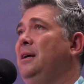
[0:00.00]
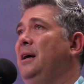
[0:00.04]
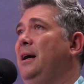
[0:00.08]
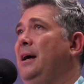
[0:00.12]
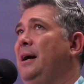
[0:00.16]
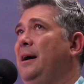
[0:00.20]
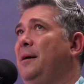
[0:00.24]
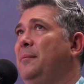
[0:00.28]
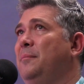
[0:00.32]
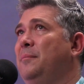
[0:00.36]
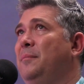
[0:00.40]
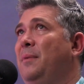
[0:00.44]

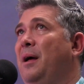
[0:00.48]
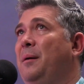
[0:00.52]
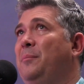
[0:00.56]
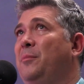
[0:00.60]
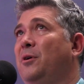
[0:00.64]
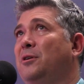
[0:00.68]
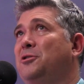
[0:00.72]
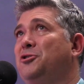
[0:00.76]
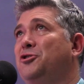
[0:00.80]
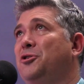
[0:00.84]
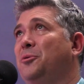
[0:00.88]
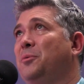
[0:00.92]
I'm
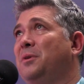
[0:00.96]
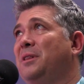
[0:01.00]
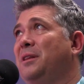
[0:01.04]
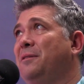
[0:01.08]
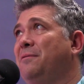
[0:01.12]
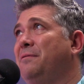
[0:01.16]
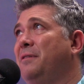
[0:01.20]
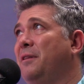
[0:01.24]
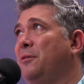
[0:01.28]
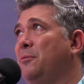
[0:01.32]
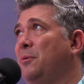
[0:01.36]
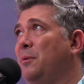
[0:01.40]
not sure what the
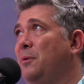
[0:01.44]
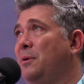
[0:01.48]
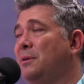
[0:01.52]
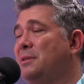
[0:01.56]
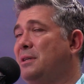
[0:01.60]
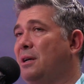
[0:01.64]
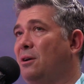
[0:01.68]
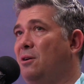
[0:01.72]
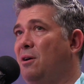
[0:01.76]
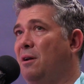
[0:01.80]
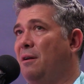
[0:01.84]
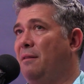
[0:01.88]
5th one was.
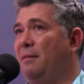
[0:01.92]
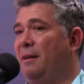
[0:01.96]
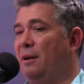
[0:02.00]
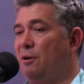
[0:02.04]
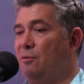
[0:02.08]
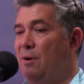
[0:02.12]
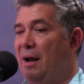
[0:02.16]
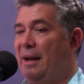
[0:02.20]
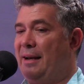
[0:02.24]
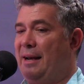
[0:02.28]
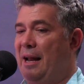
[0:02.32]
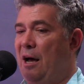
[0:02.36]
I can't think
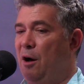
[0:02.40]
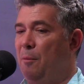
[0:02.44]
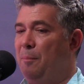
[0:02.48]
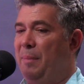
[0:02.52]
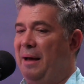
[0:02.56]
right now.